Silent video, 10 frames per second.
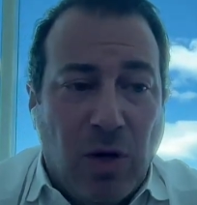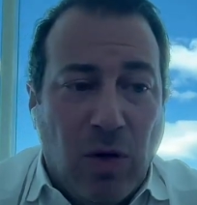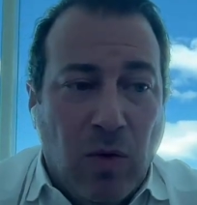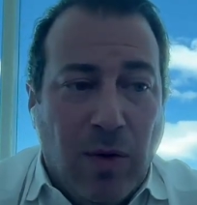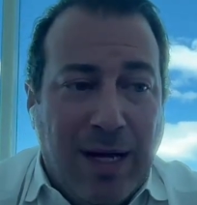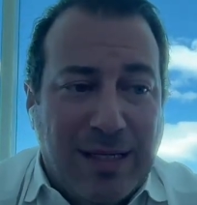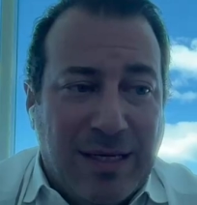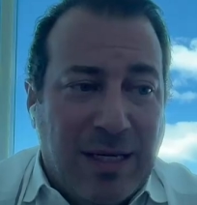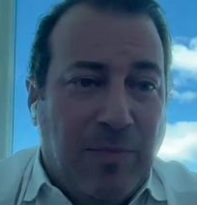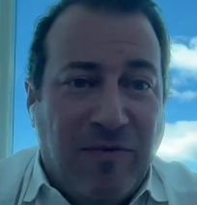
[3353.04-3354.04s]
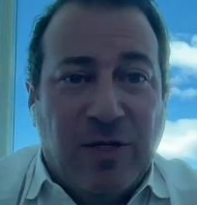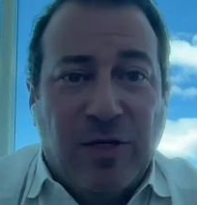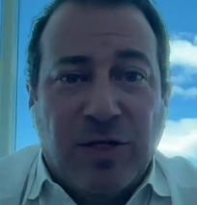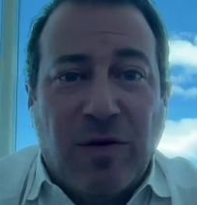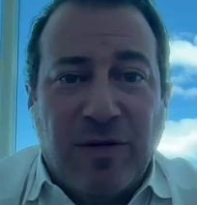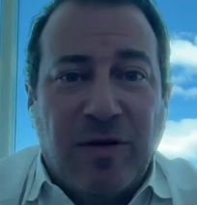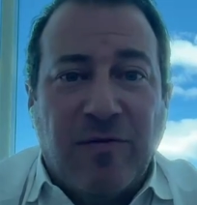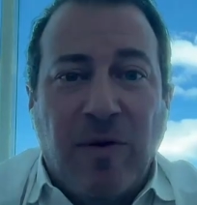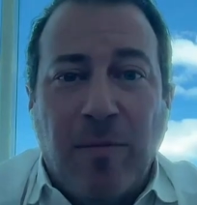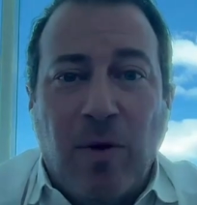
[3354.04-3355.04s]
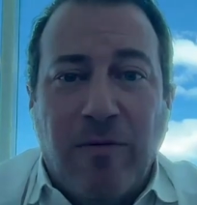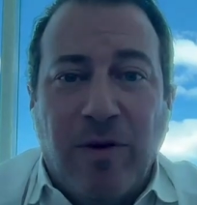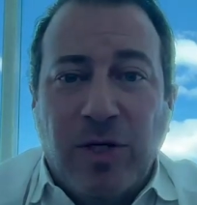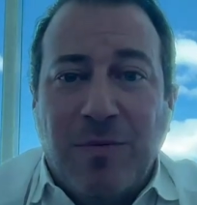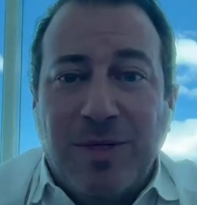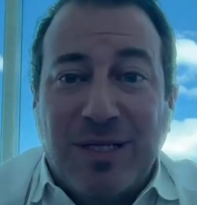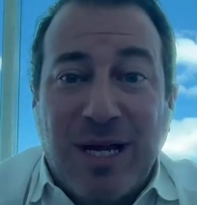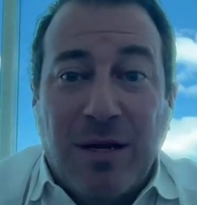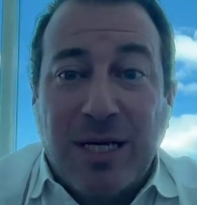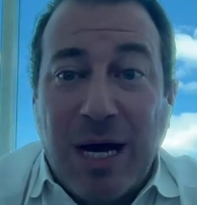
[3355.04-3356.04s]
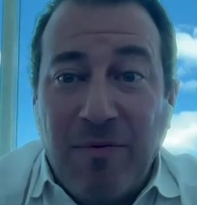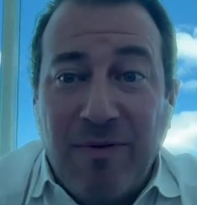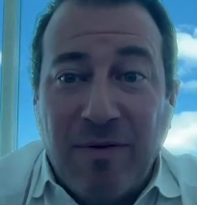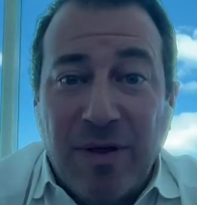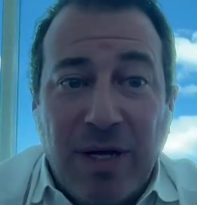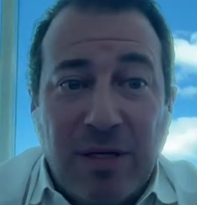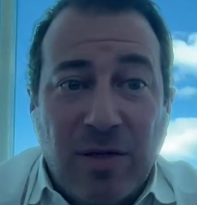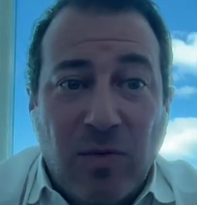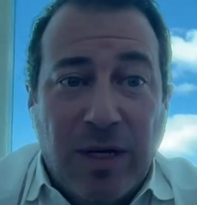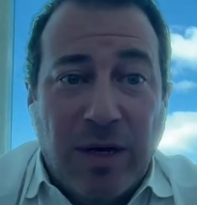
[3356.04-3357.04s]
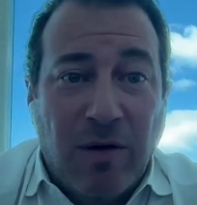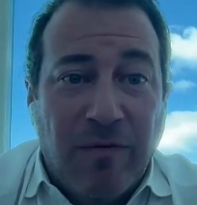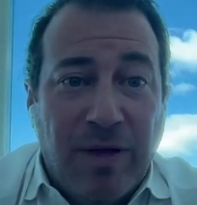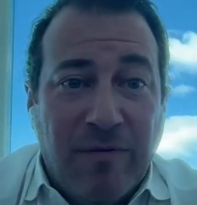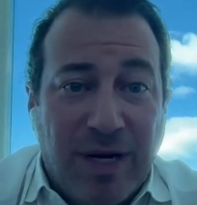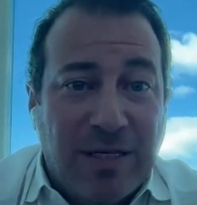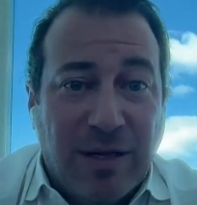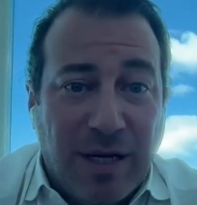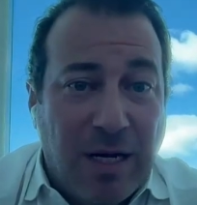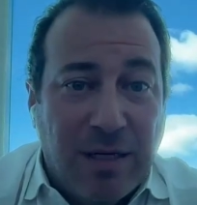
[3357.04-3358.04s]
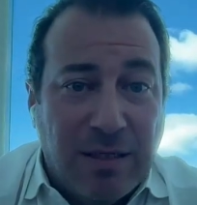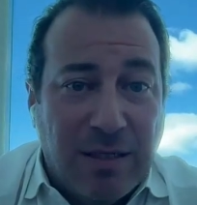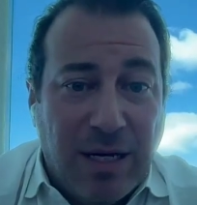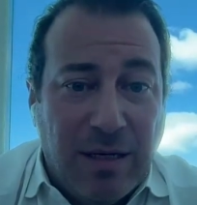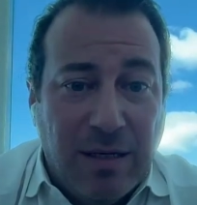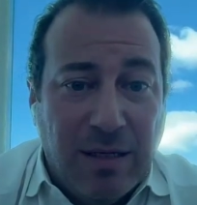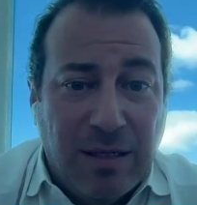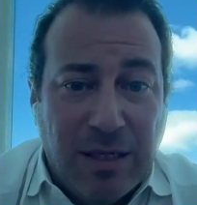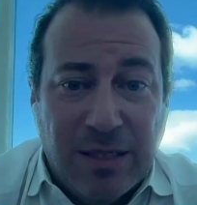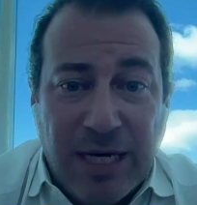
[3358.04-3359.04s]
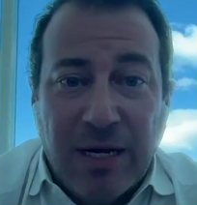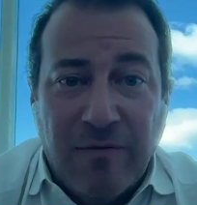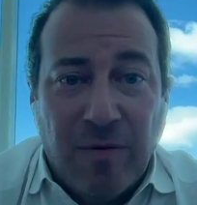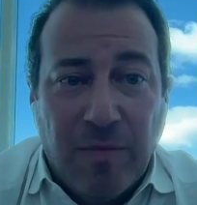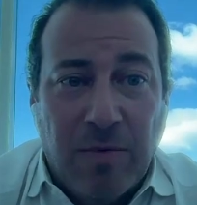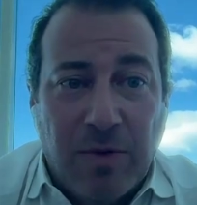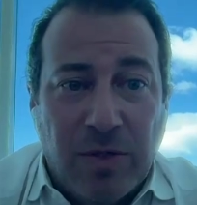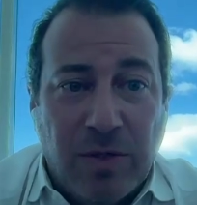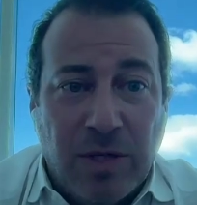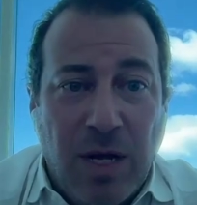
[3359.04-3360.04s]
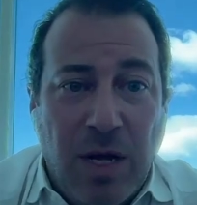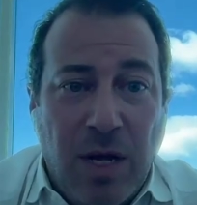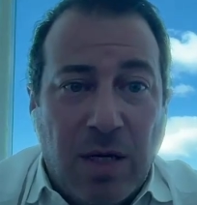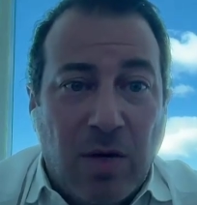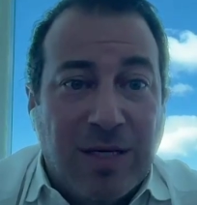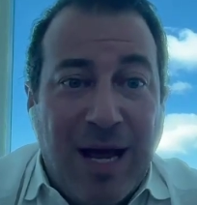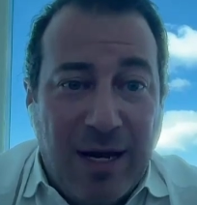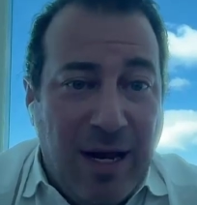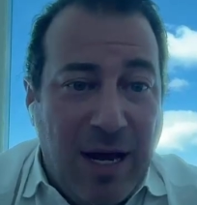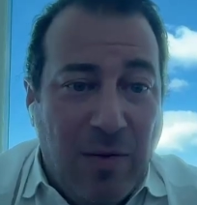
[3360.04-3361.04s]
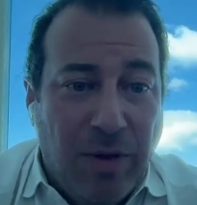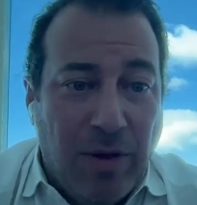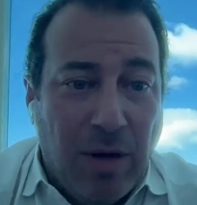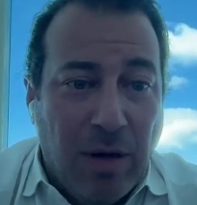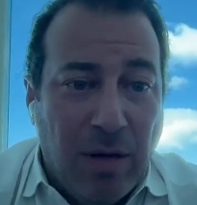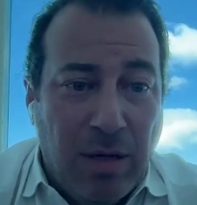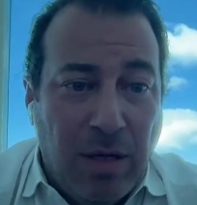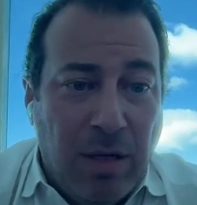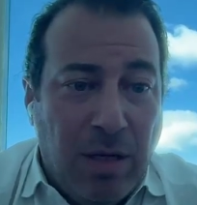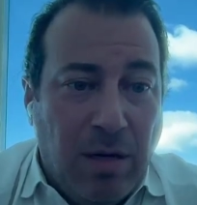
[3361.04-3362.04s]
So as a professional services firm, part of our job is to stay on top of everything so we can offer the advice and the guidance that is needed for publishers. Goes hand in hand with our